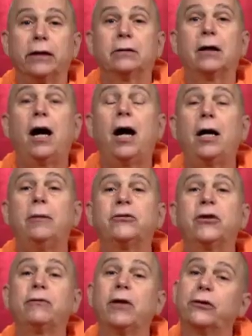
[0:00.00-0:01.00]
times
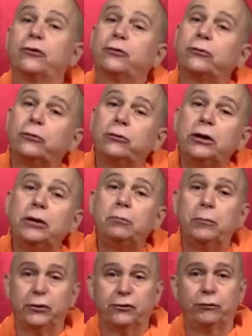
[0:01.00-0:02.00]
of extreme
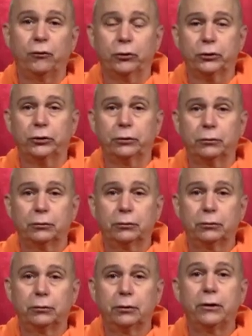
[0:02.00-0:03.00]
misfortune,
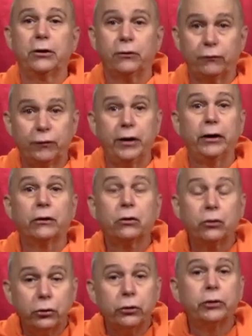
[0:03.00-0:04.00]
their faith
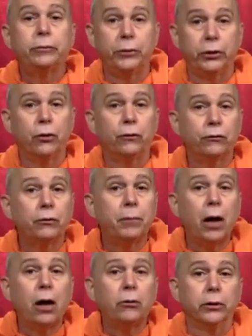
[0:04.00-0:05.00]
could be
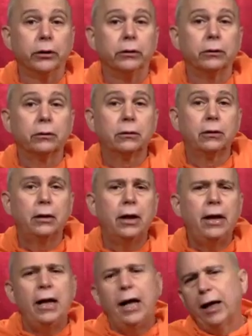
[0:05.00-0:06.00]
overpowered.
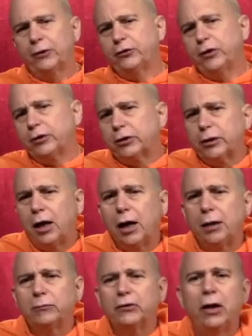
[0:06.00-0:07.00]
At such
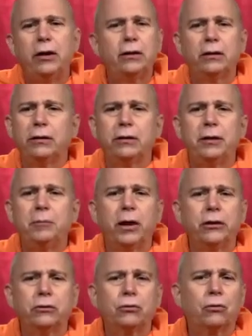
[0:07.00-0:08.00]
times, they
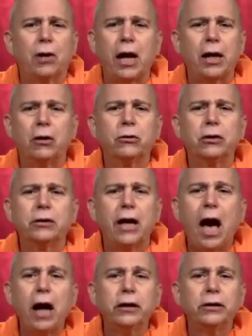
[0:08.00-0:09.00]
might cry out in
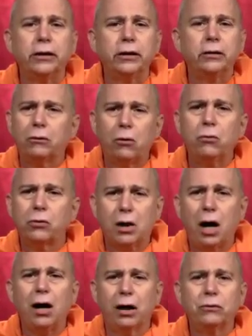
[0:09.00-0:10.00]
agony, "Oh
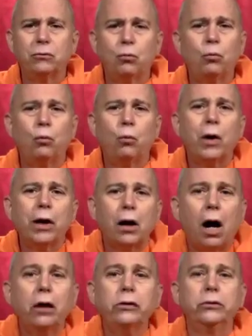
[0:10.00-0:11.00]
God, where
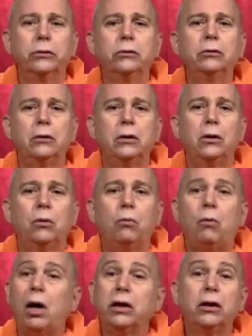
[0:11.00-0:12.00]
are you?
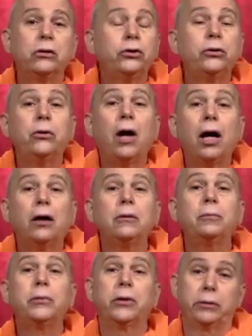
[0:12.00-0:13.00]
Why aren't you
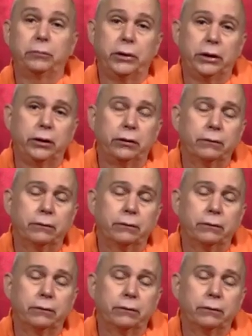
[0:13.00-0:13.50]
helping me?"